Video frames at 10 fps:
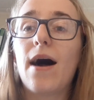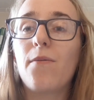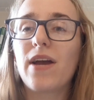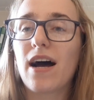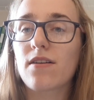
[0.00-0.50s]

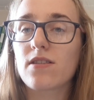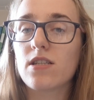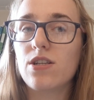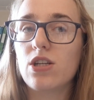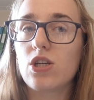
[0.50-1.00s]
And we have
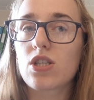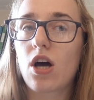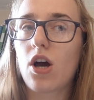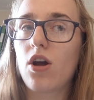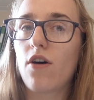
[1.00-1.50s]
to
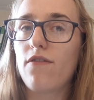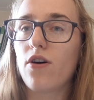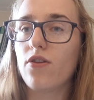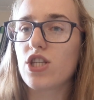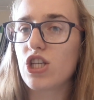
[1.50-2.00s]
sign
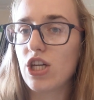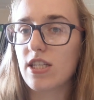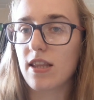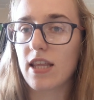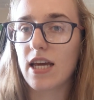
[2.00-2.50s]
off on
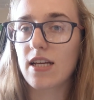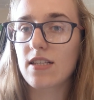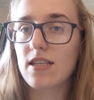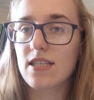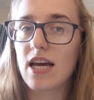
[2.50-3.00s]
certain
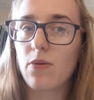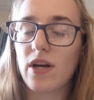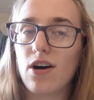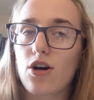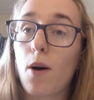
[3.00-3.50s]
things to say
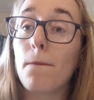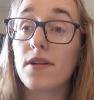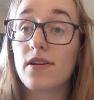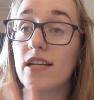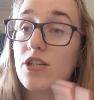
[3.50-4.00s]
we are
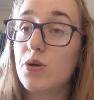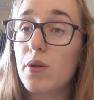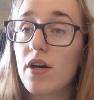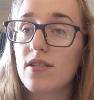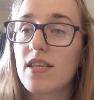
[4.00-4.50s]
competent in
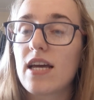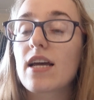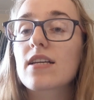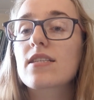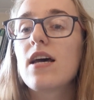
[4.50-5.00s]
doing those
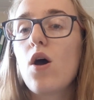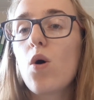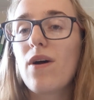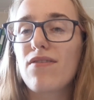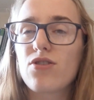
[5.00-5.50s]
things.
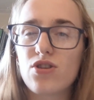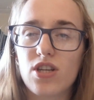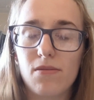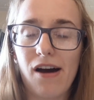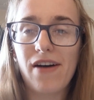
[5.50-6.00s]
We have to do a
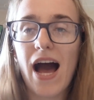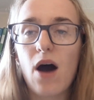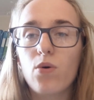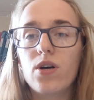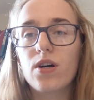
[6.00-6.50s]
certain amount of
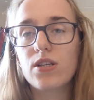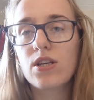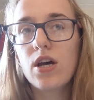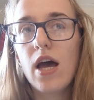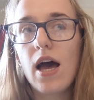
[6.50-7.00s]

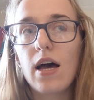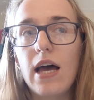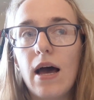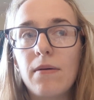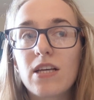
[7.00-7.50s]
hours.
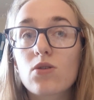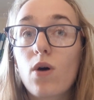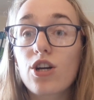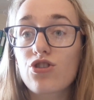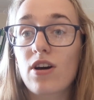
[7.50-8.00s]
It's
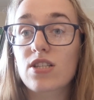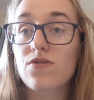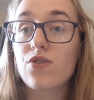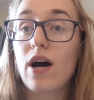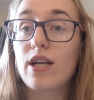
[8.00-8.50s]
quite
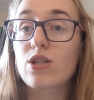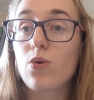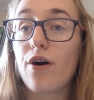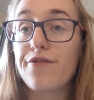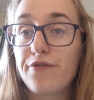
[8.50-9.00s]
stressful and it's
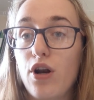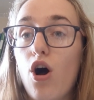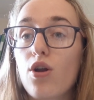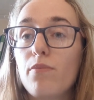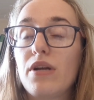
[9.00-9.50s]
quite
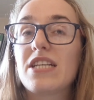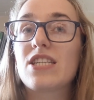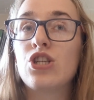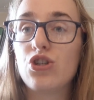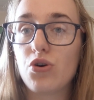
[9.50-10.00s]
full on, but
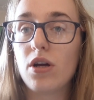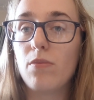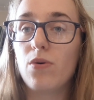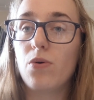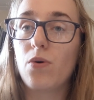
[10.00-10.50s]
it's
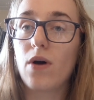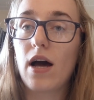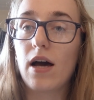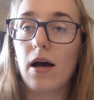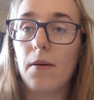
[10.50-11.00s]
enjoyable.